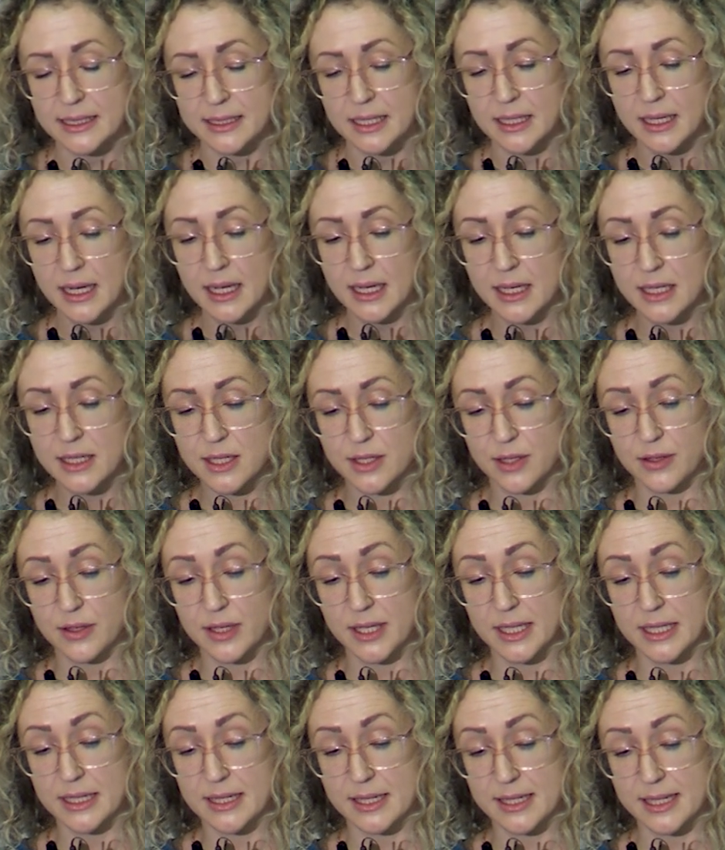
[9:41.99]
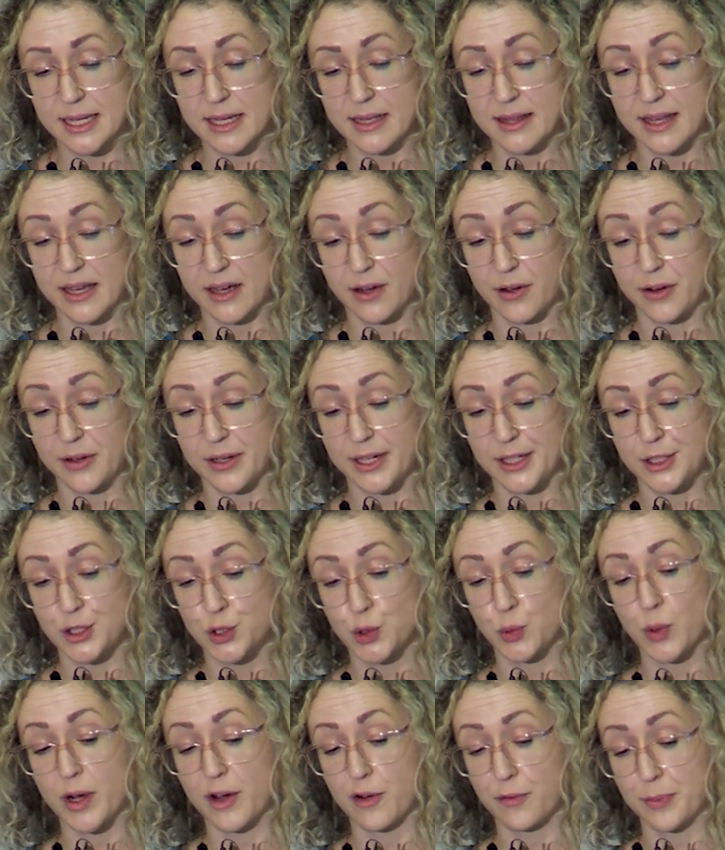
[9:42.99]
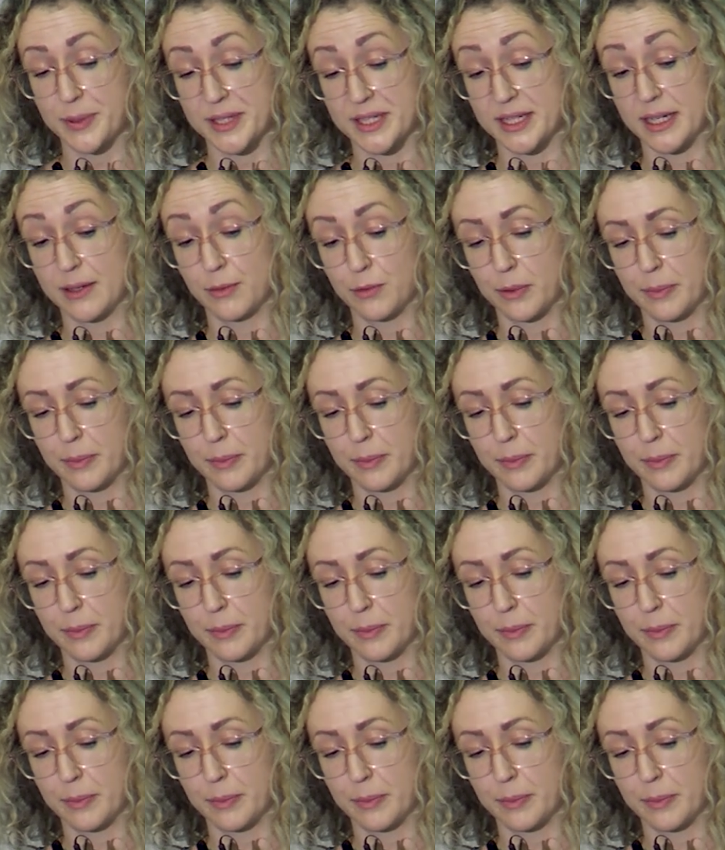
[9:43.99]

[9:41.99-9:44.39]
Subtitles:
So you can see there only 12%